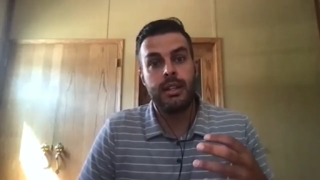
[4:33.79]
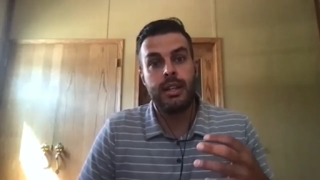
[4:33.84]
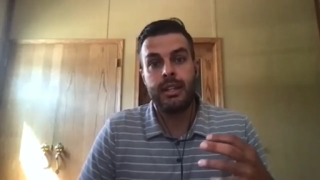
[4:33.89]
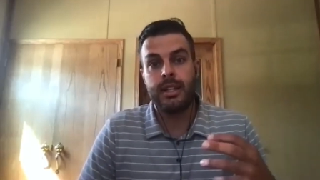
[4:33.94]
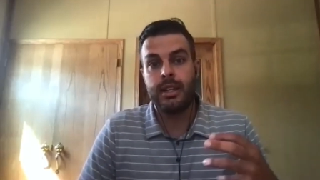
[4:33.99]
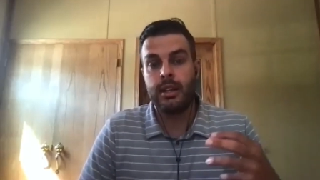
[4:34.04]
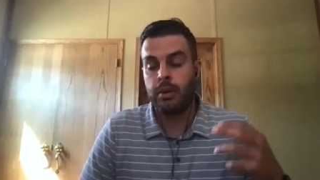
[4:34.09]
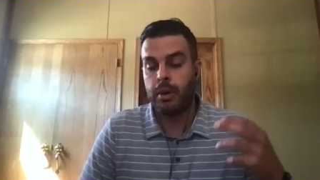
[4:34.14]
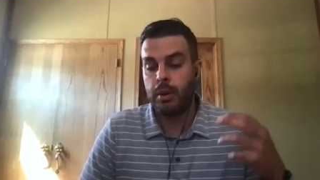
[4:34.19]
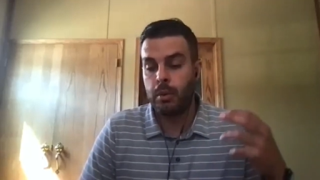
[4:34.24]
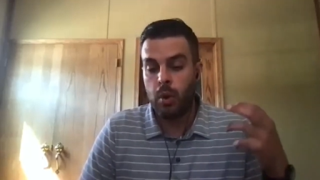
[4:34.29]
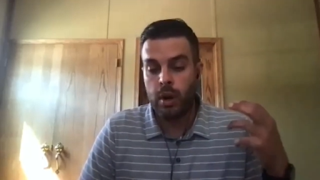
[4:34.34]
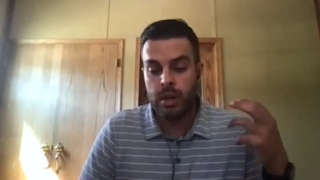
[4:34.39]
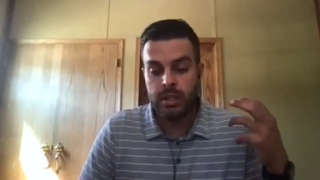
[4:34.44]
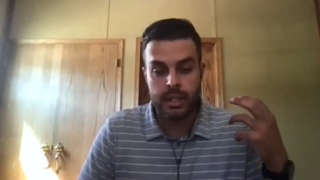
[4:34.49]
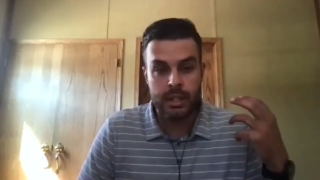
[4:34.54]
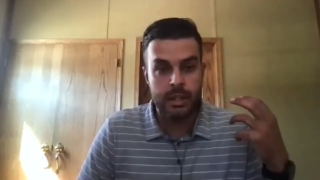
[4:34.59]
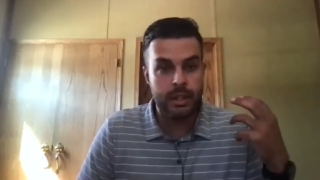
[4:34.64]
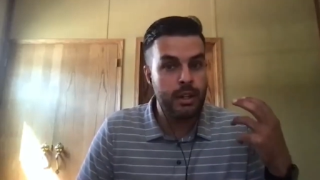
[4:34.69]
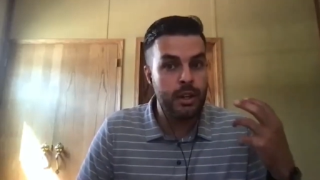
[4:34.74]
You know, it
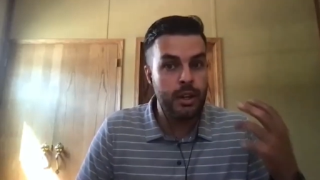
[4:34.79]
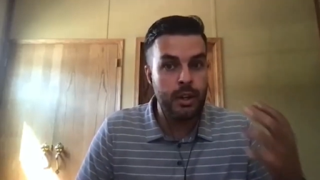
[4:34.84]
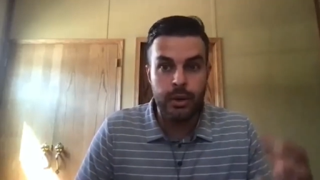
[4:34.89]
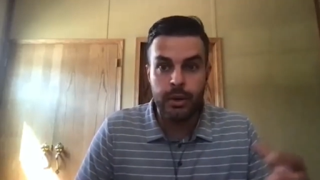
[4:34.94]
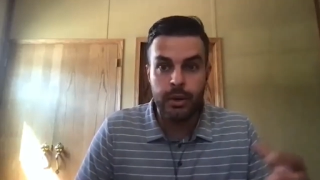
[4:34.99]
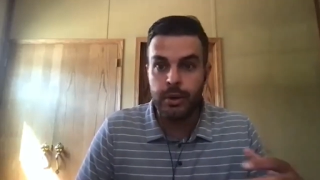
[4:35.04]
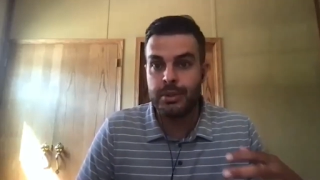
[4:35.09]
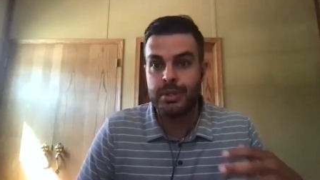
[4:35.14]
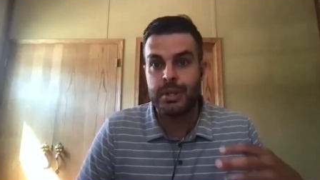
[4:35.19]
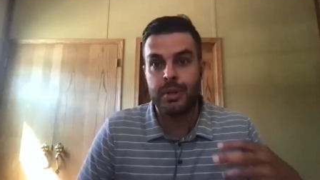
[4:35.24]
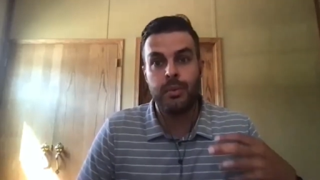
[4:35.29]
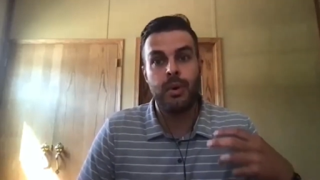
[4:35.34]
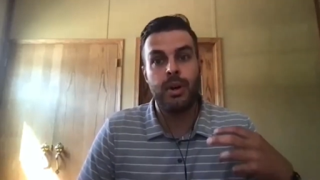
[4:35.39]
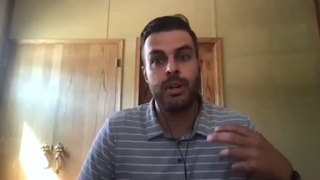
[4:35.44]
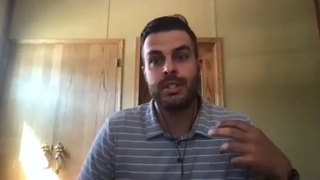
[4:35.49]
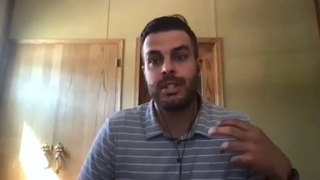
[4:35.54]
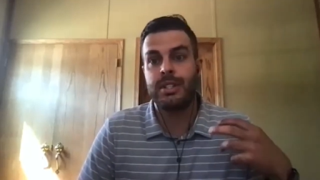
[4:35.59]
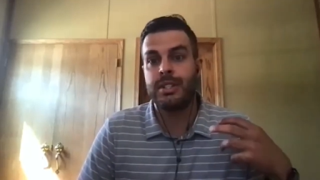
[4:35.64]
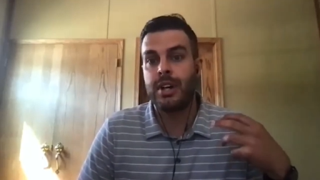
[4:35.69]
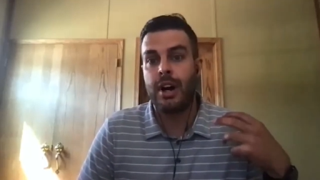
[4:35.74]
wasn't news, it
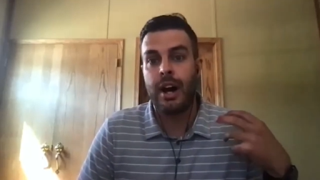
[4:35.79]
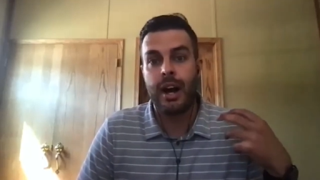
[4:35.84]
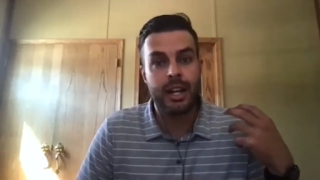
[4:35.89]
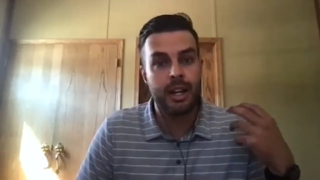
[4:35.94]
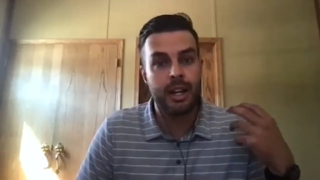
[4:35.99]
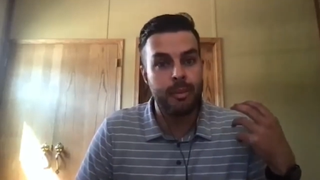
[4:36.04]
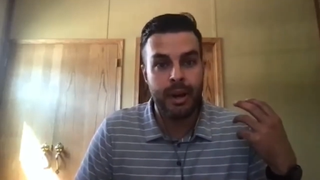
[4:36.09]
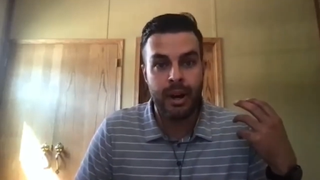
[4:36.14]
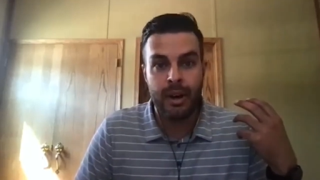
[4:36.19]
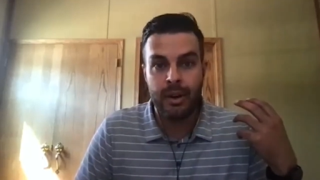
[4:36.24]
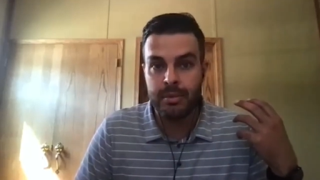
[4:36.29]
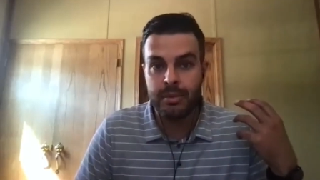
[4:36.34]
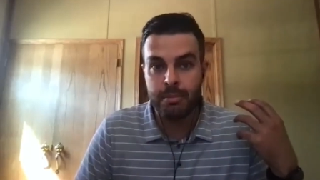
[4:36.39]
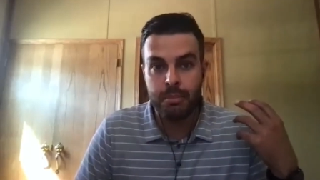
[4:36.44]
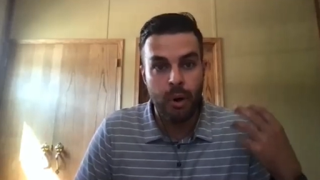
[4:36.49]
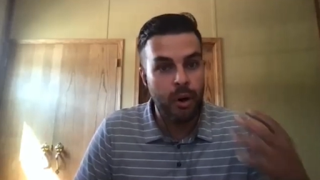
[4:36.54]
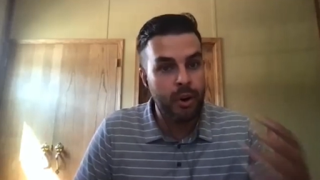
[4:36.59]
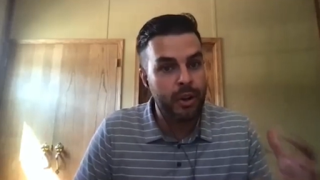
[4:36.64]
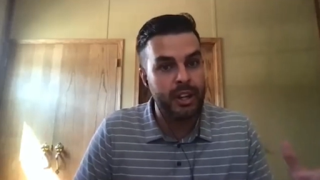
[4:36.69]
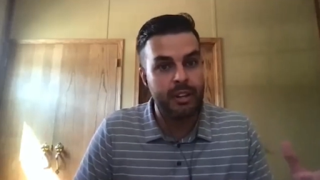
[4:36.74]
wasn't talking about
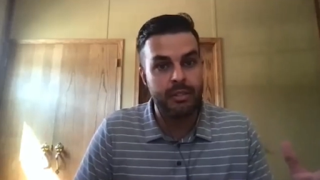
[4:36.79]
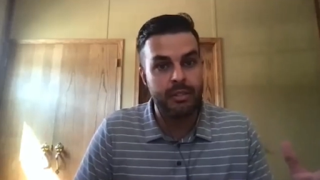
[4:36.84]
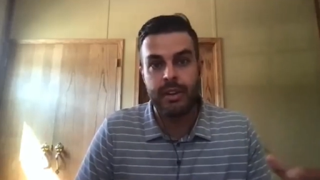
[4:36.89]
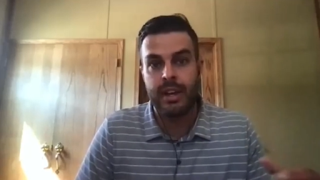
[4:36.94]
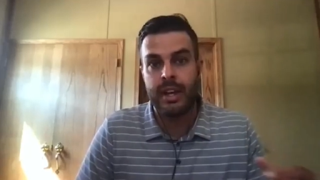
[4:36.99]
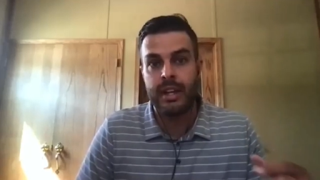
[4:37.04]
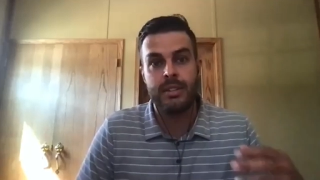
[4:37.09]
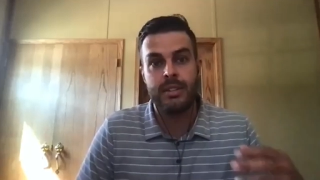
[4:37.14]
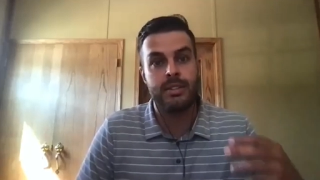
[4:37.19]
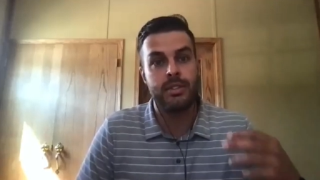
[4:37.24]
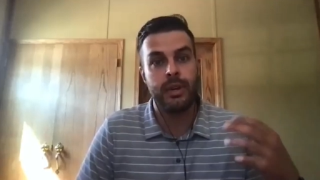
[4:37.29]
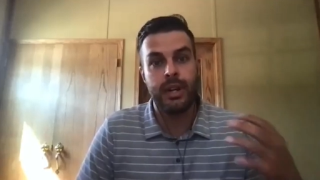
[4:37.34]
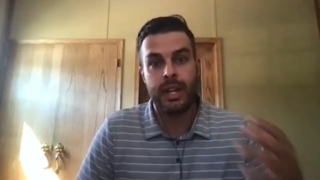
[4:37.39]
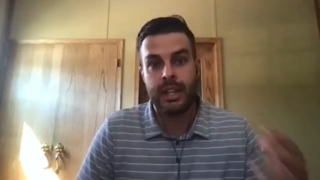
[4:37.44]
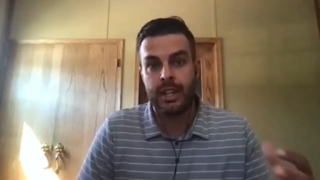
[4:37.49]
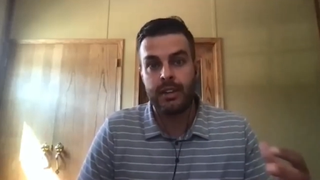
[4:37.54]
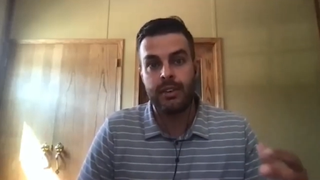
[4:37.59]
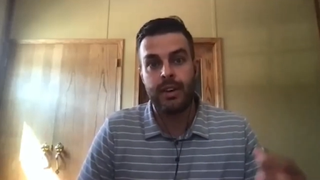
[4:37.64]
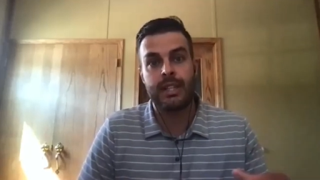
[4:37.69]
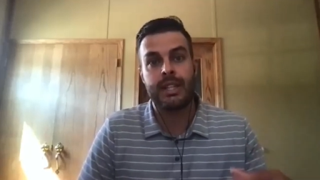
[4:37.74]
market events or
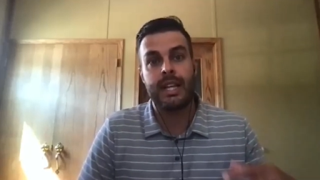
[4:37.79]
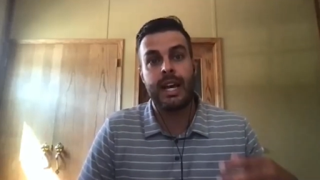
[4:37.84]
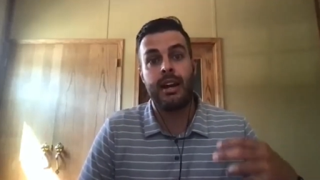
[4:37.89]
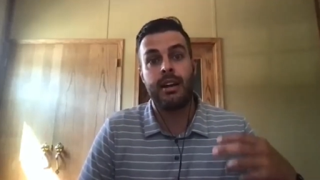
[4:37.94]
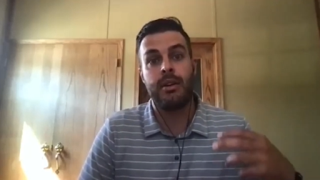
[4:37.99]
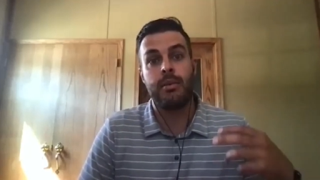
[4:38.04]
anything like that.